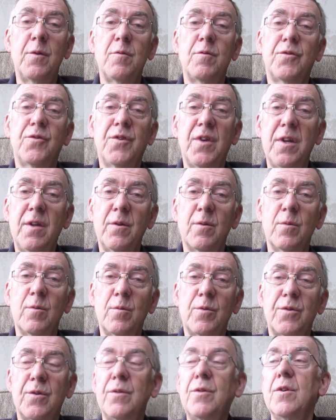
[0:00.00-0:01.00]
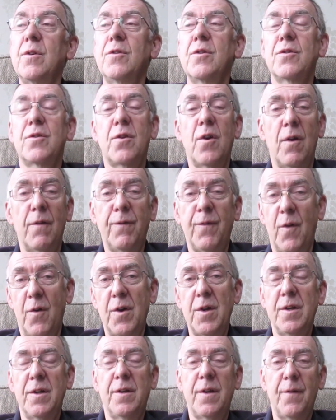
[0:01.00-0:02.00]
you use singles, you just got to
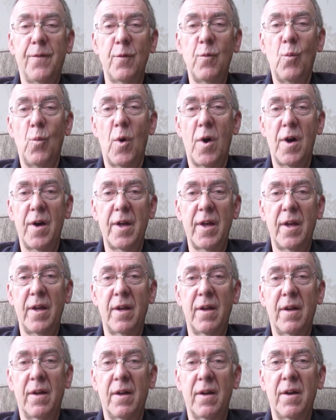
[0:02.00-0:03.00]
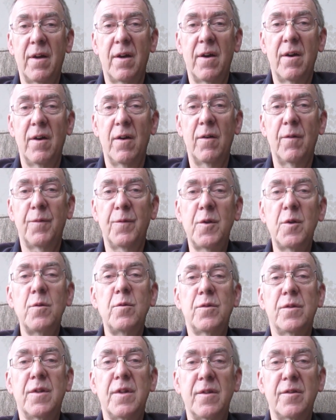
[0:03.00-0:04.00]
find a different way of
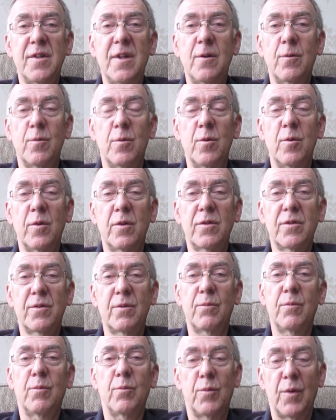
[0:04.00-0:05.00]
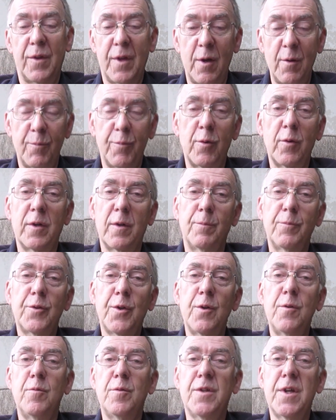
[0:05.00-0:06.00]
using the single hooks without putting them
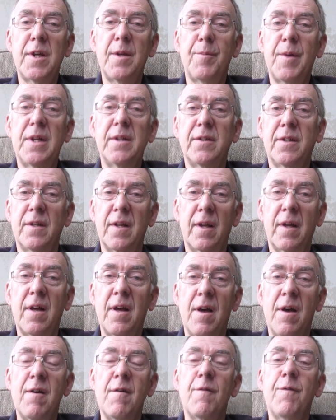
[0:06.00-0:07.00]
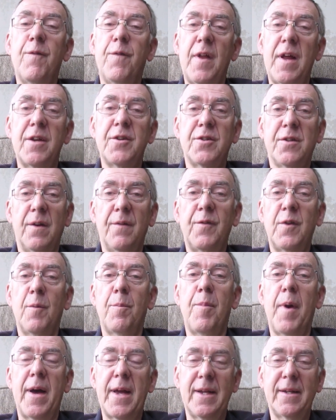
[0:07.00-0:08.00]
too deep into the flesh of
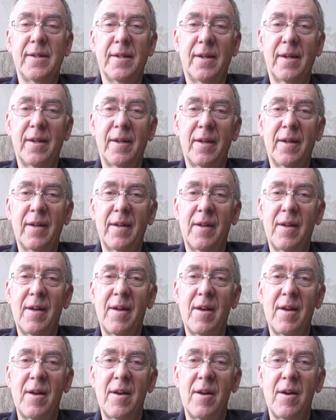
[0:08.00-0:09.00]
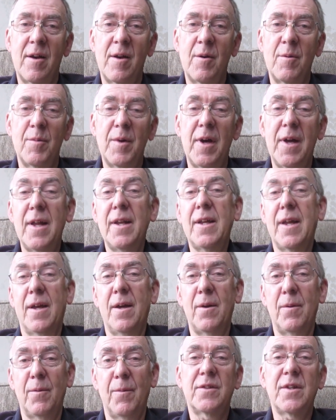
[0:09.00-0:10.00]
your bait. But
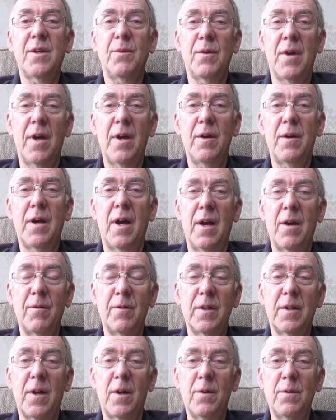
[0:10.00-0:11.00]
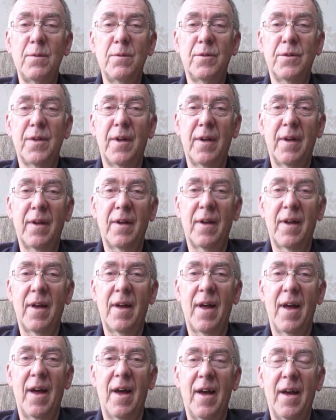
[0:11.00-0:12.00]
anyhow, see how it goes,
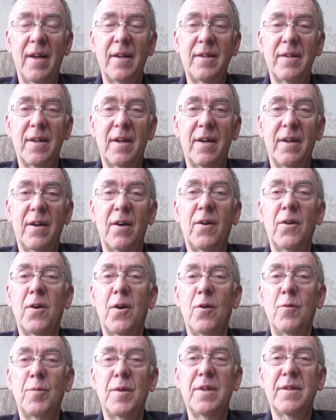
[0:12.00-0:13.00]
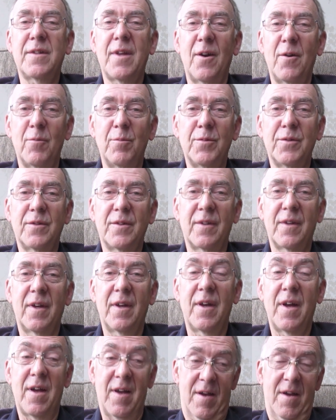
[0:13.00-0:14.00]
and I hope this helps,
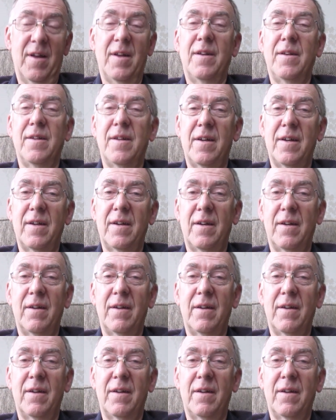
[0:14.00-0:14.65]
and